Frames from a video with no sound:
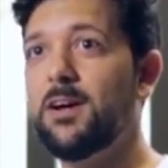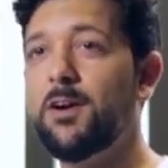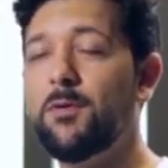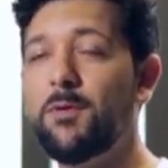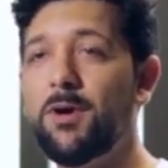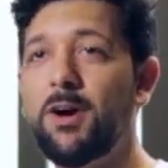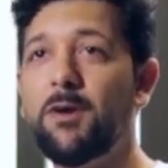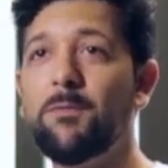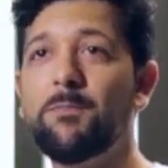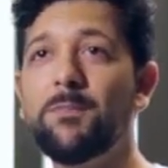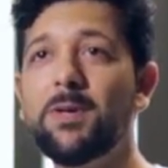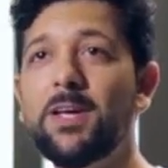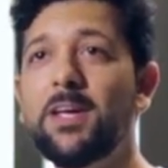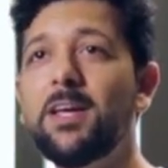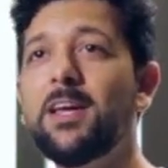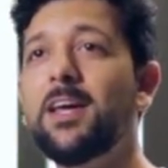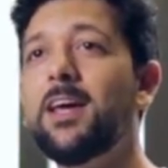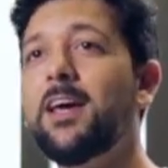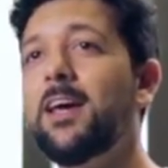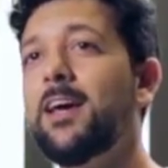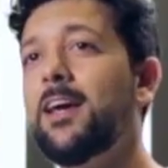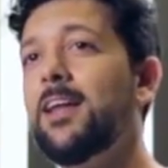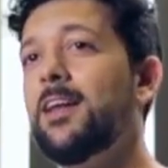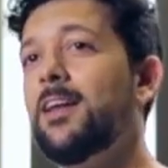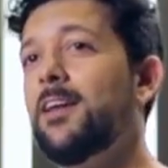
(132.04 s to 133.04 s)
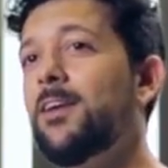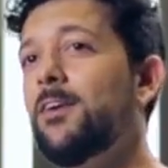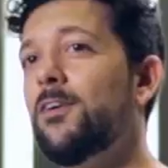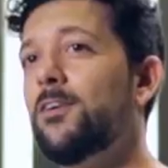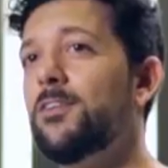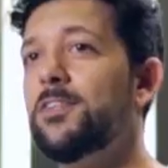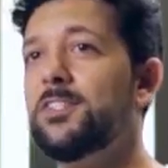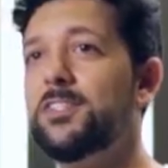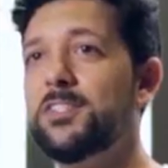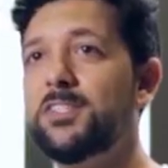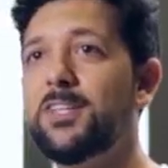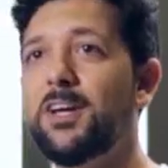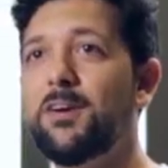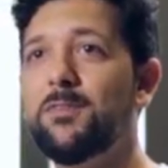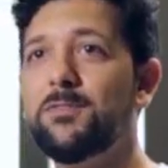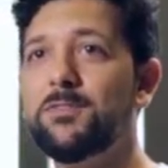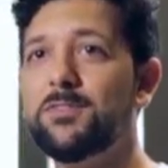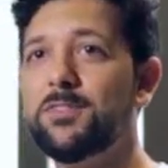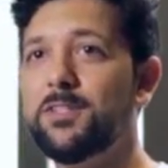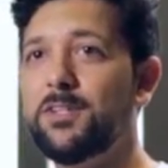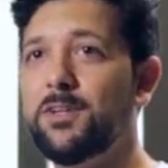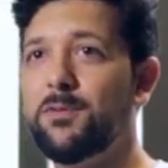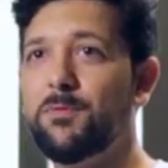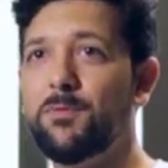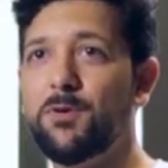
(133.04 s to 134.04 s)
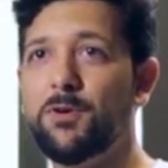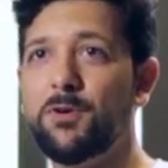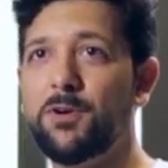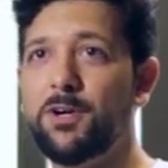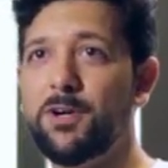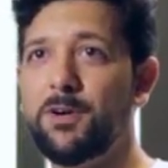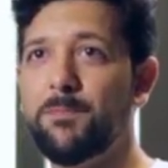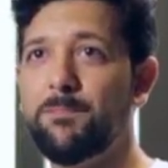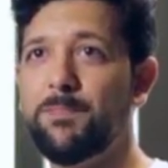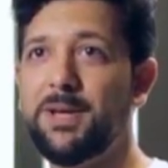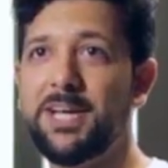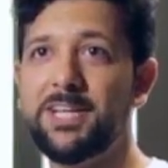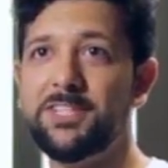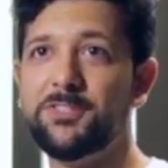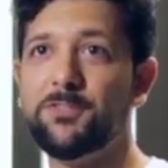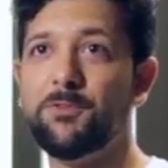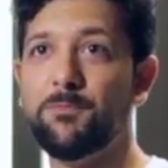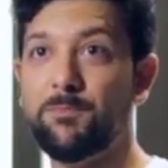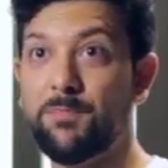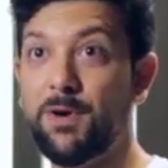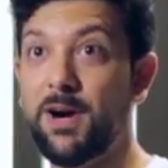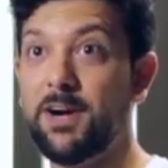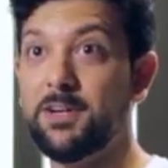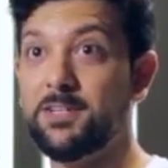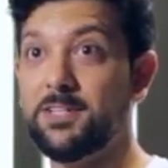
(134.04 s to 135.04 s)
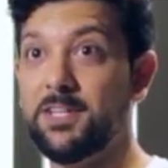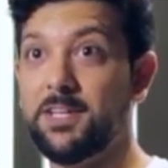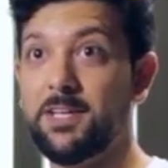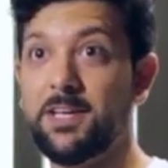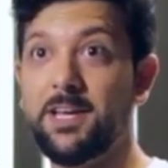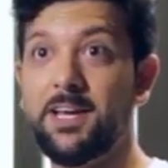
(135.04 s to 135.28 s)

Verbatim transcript: around me, and all these towns, they were based on party.